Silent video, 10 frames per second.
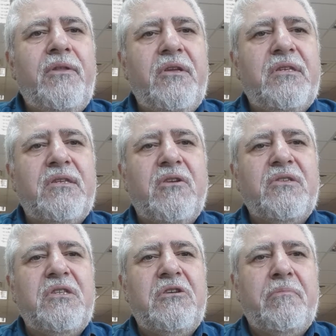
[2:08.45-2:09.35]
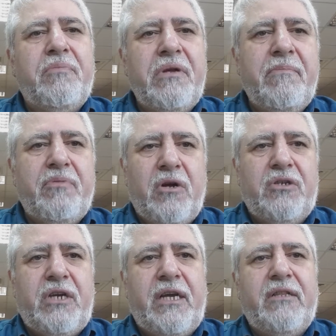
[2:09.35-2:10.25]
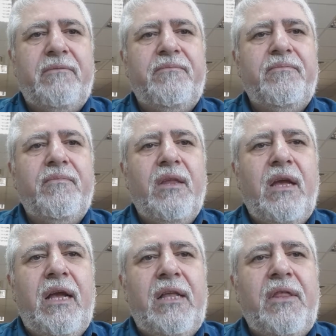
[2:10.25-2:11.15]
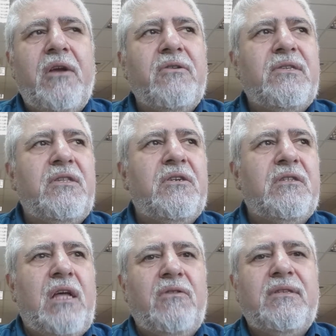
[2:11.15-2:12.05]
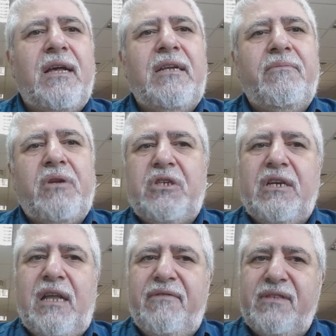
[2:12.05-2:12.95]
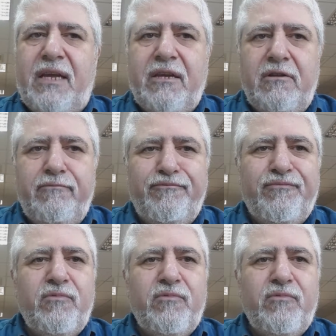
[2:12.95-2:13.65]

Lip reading: this is considered pre-project, and they consider it outside the project life cycle.